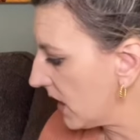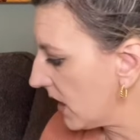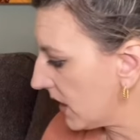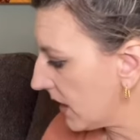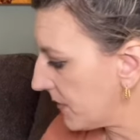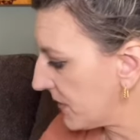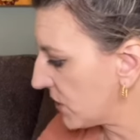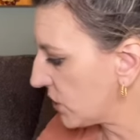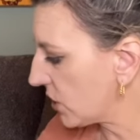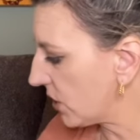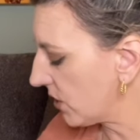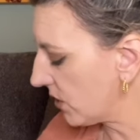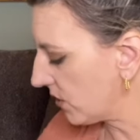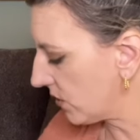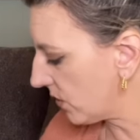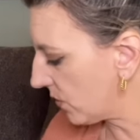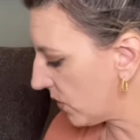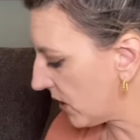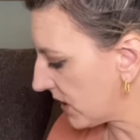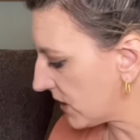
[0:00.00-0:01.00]
let me show you
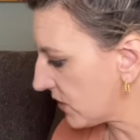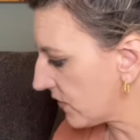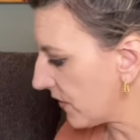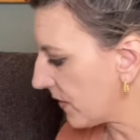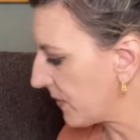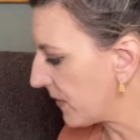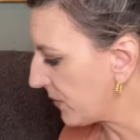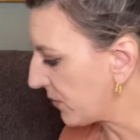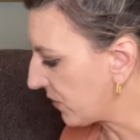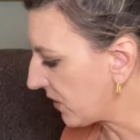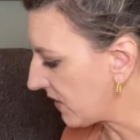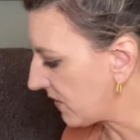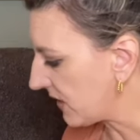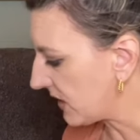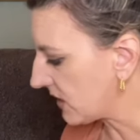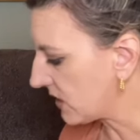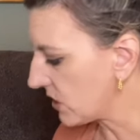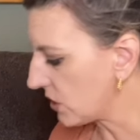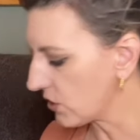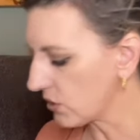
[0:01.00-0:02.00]
the ones from the
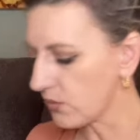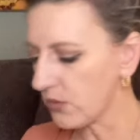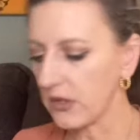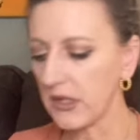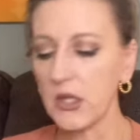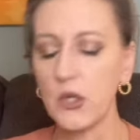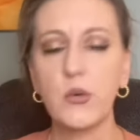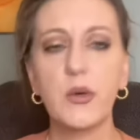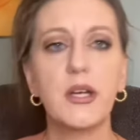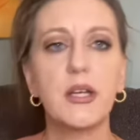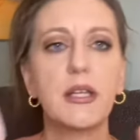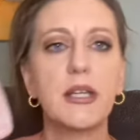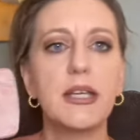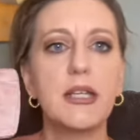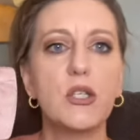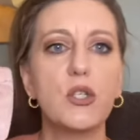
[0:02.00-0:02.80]
previous years really quickly.